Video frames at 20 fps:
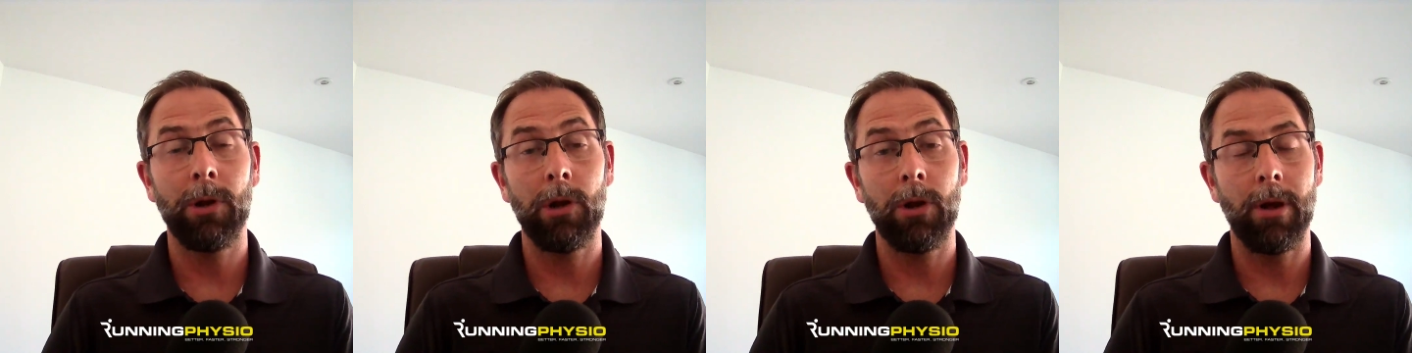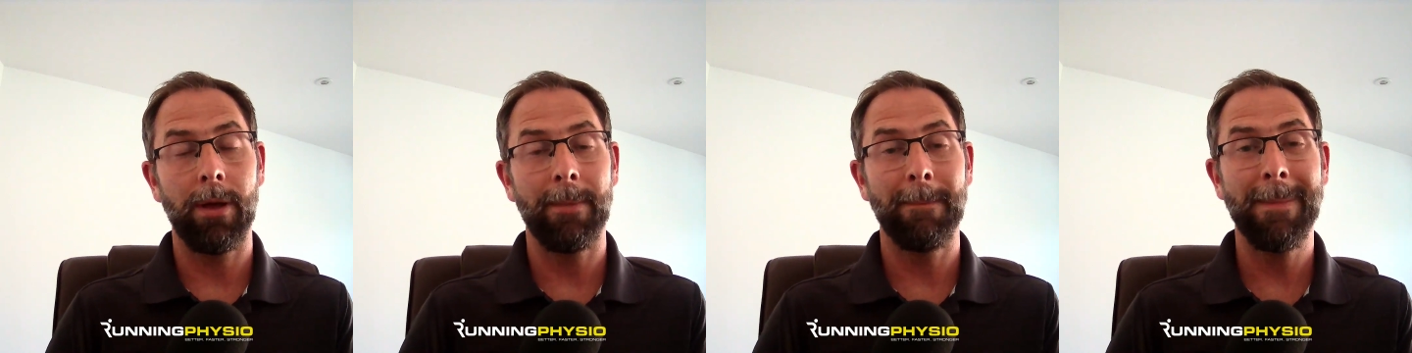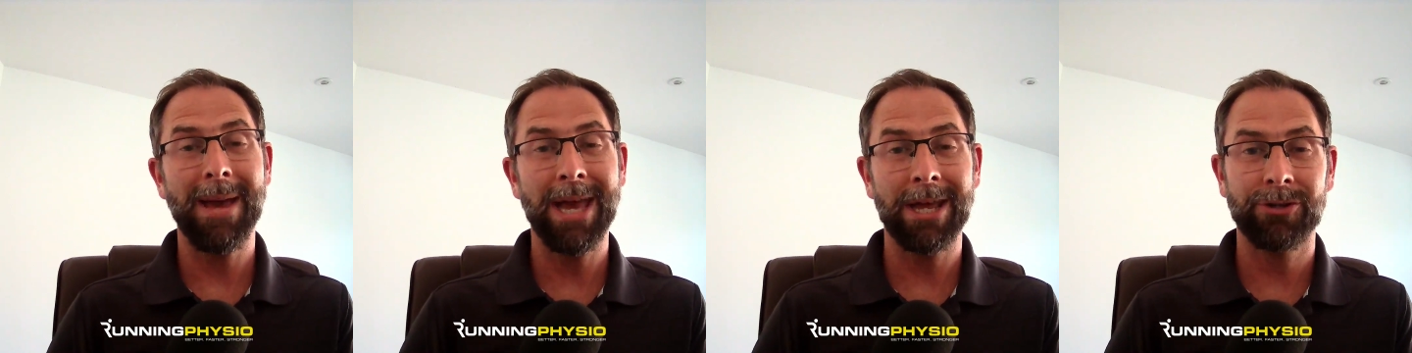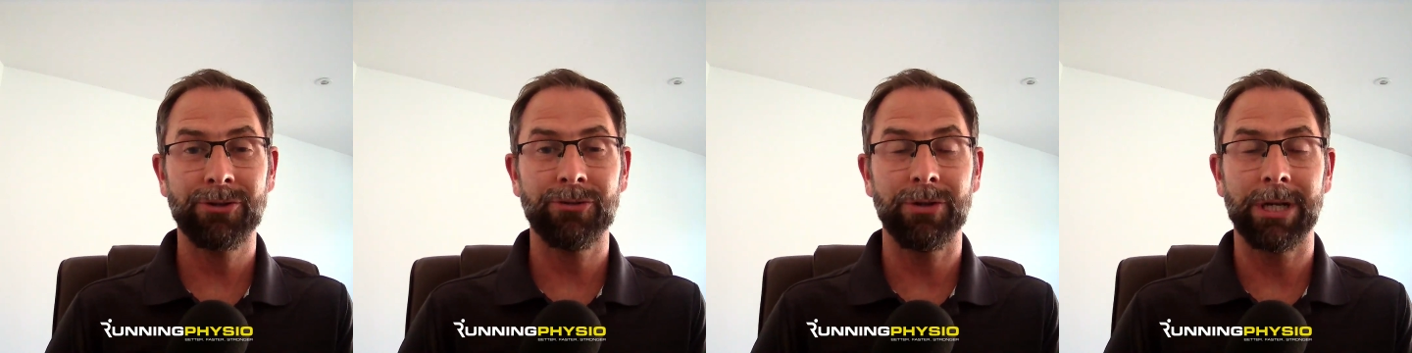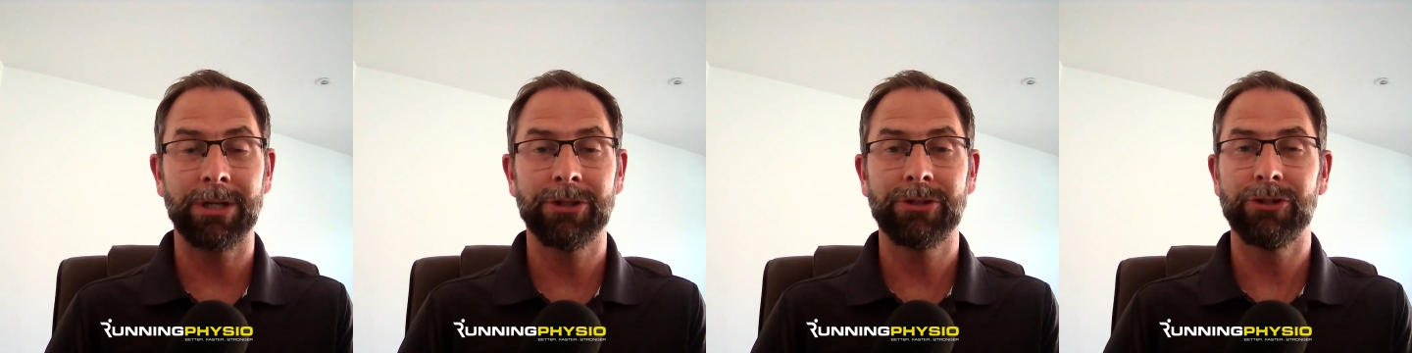
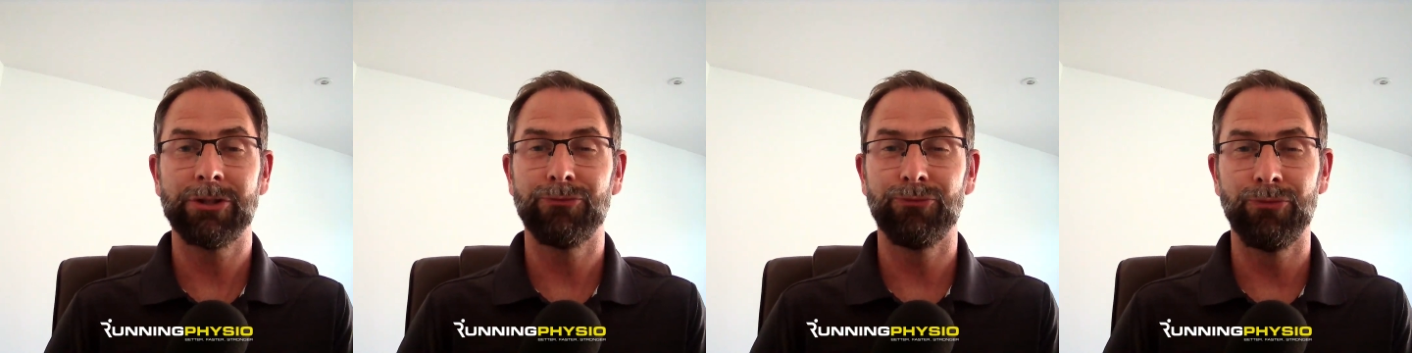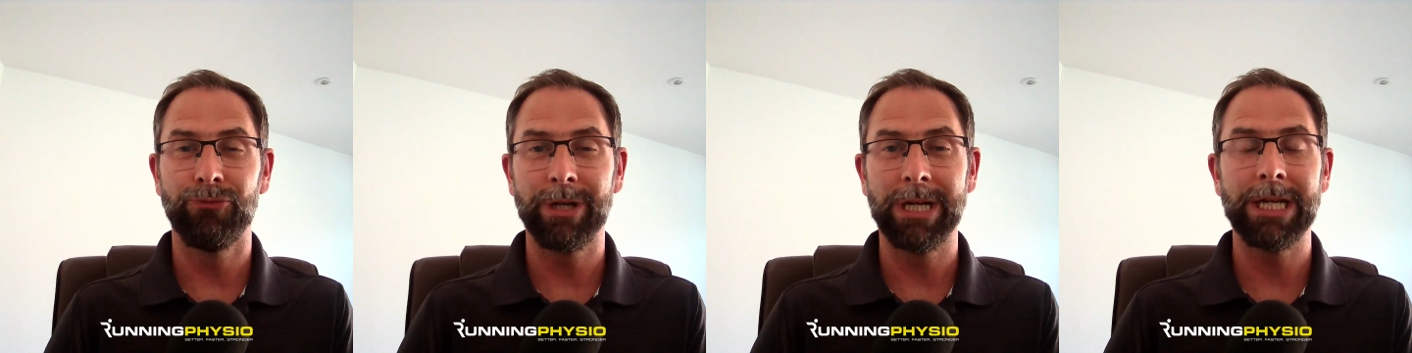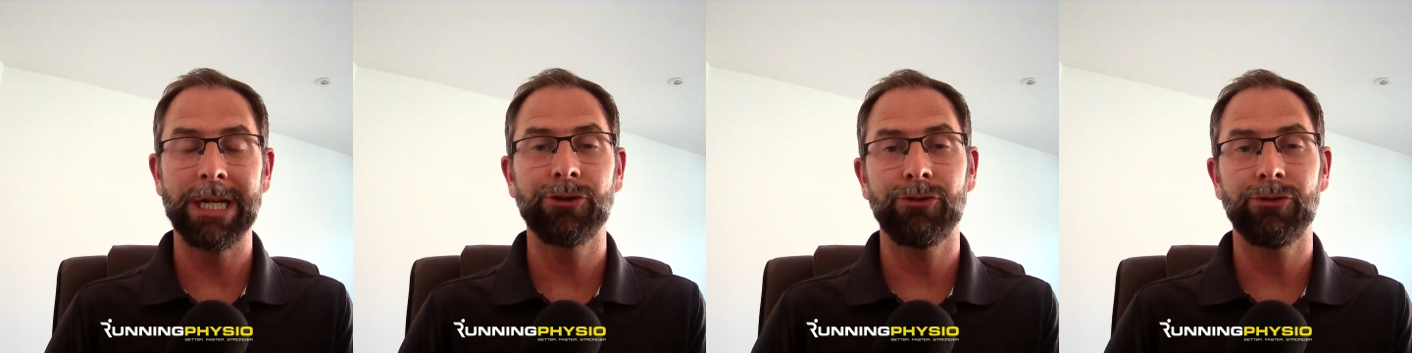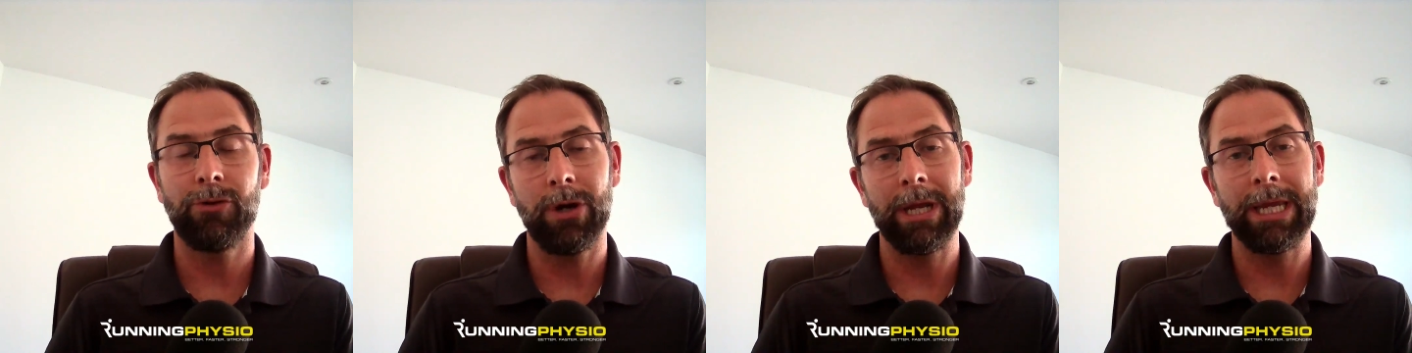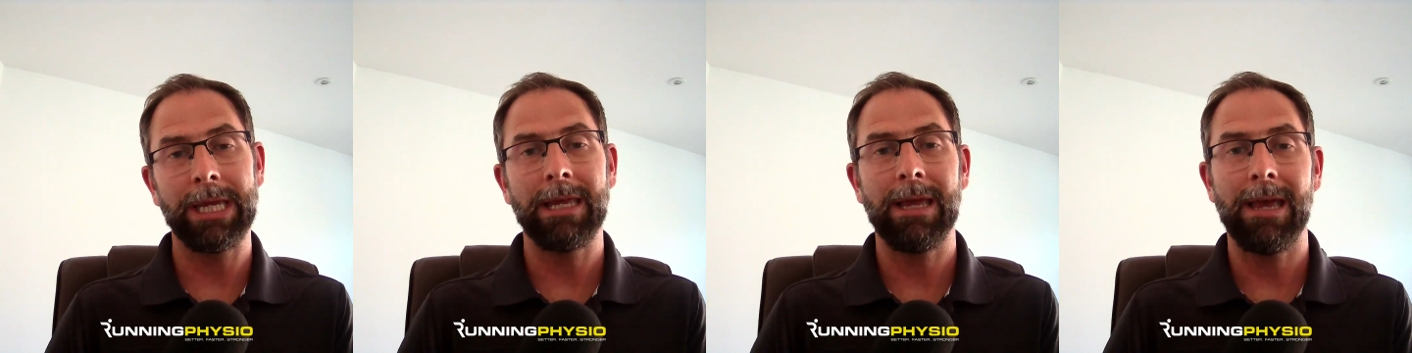plyometrics to really
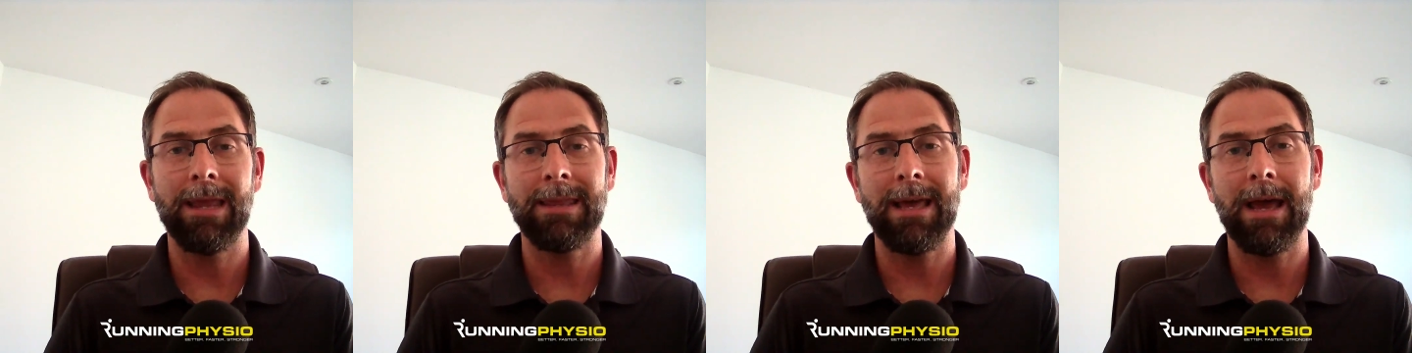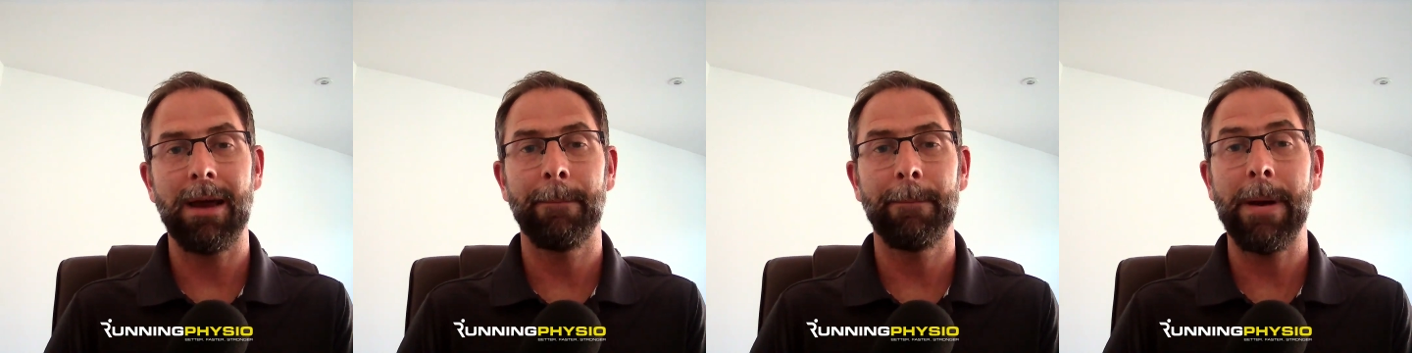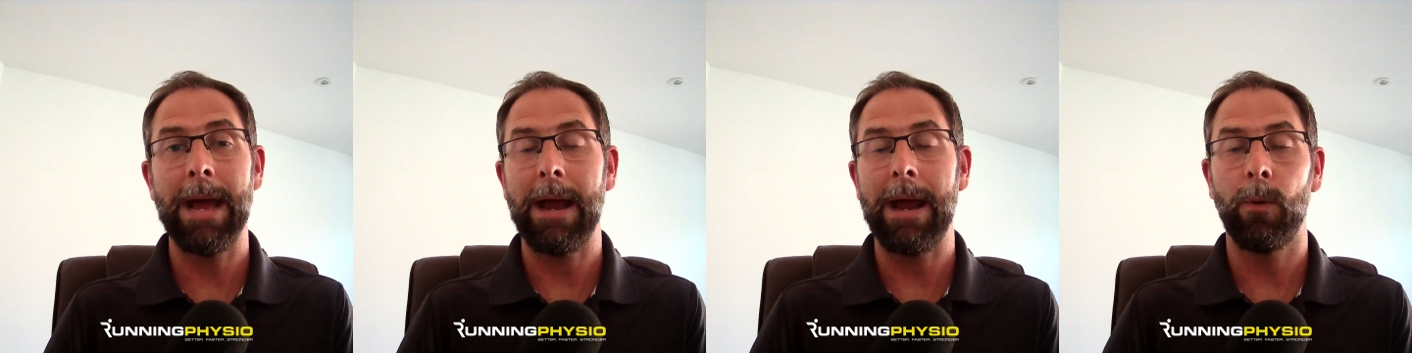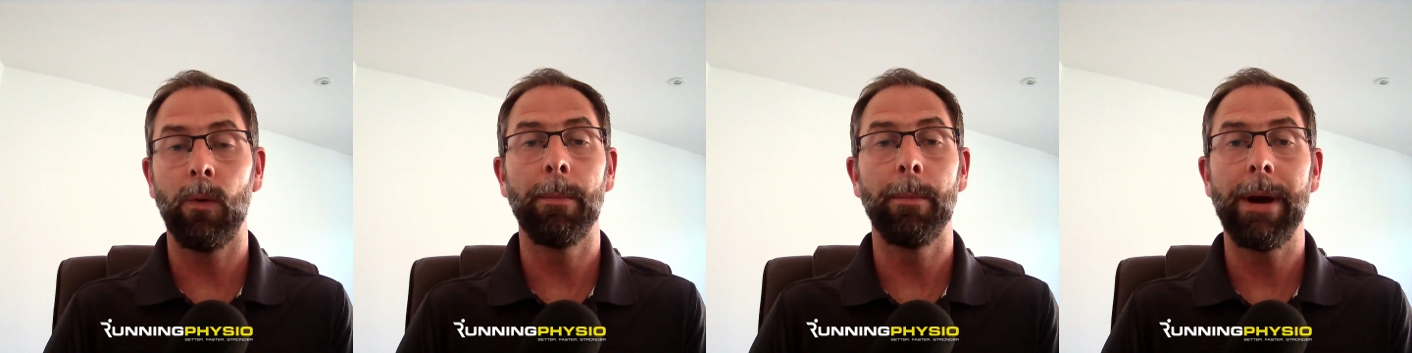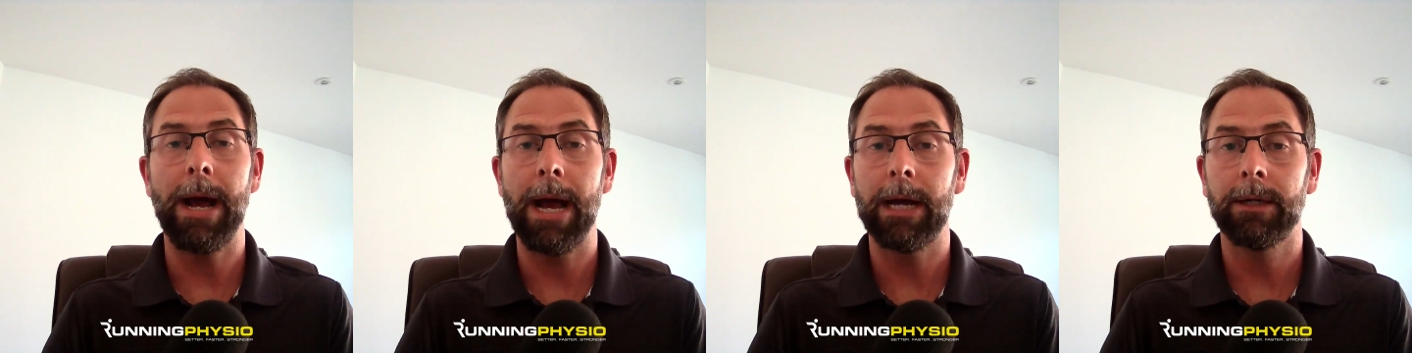try and get that
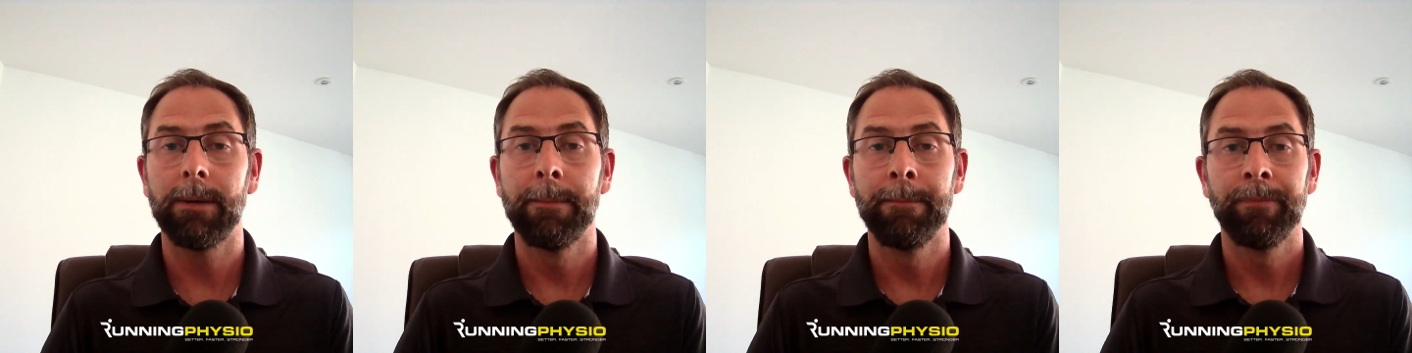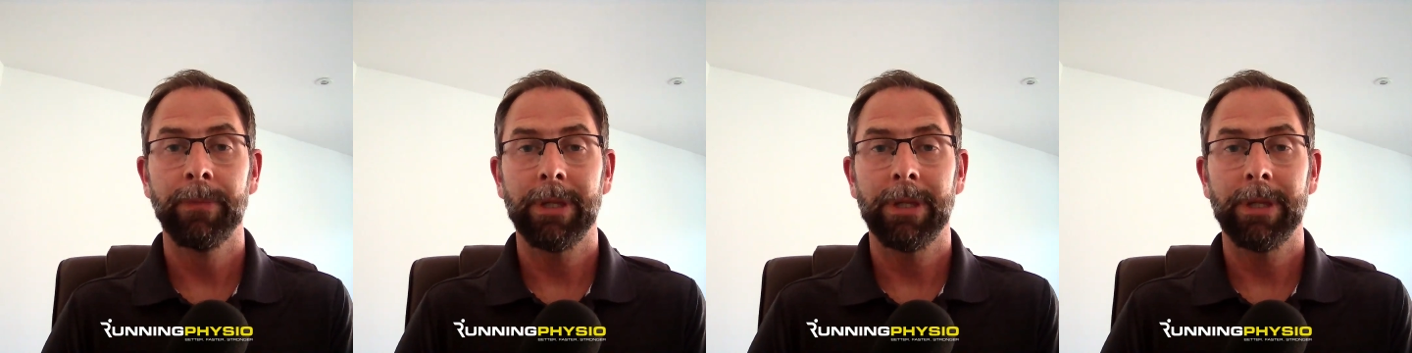power back?